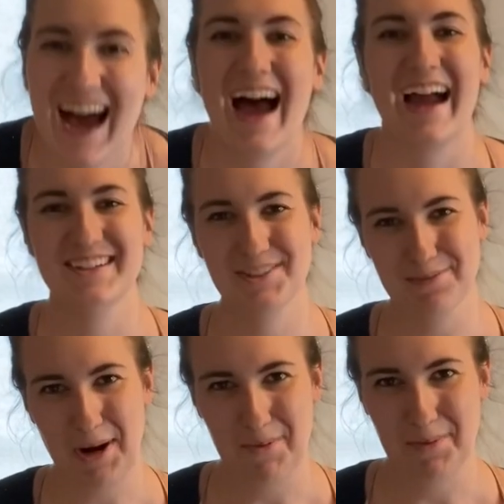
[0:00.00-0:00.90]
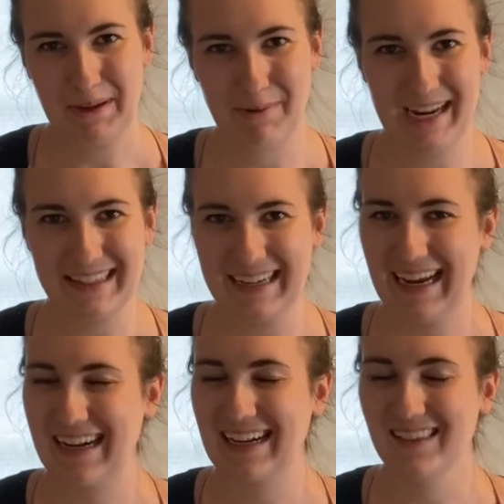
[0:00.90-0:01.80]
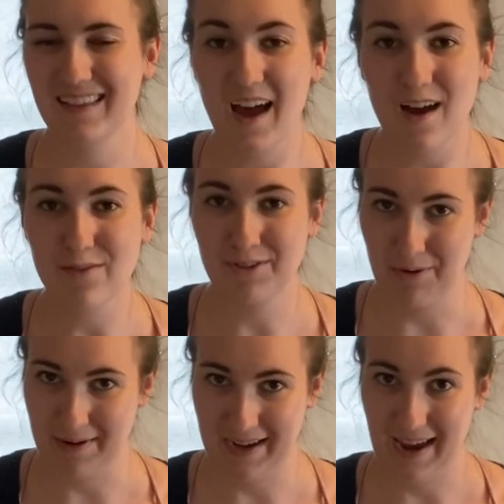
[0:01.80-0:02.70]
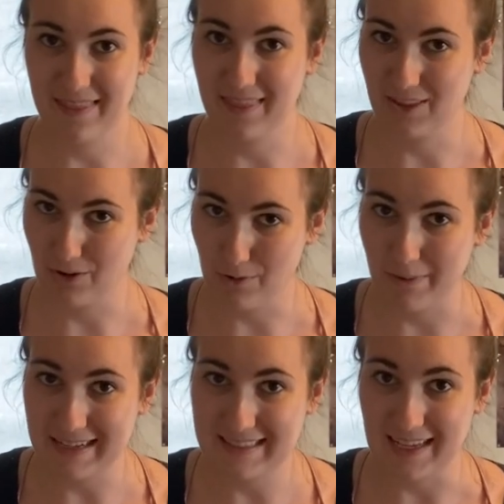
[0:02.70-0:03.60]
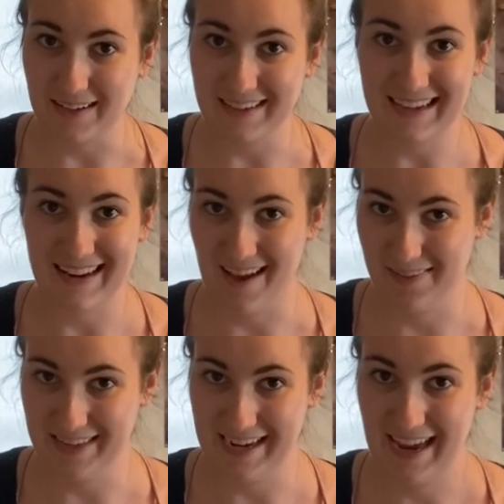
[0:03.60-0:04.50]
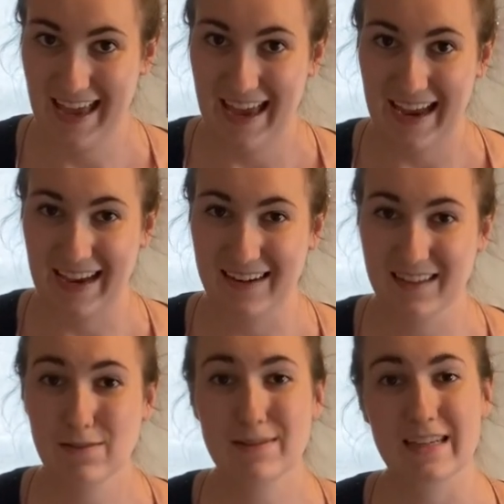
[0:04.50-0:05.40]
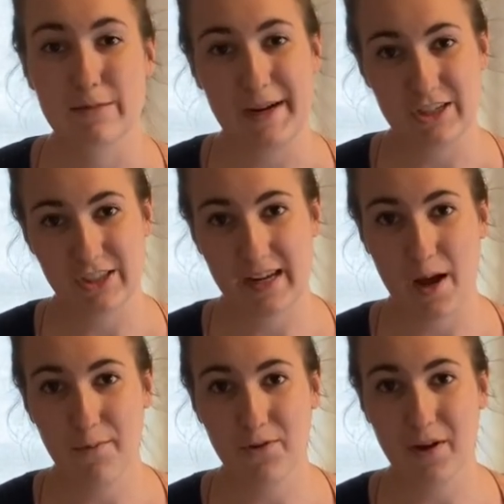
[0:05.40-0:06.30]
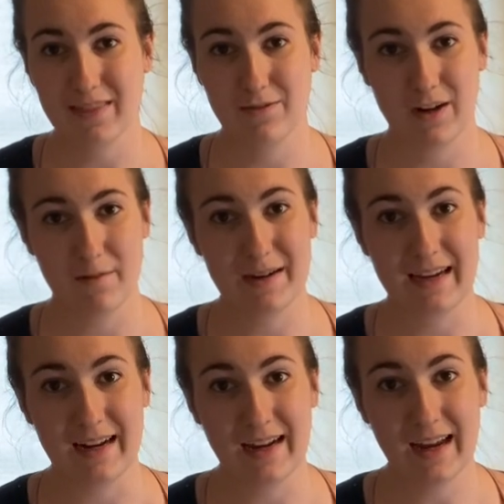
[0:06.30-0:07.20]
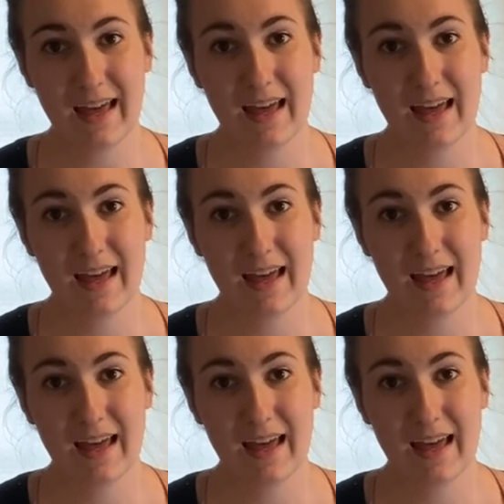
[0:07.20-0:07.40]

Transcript: I do it probably weekly, and I love knowing that they're growing steadily and healthy. And this was especially helpful at the very beginning.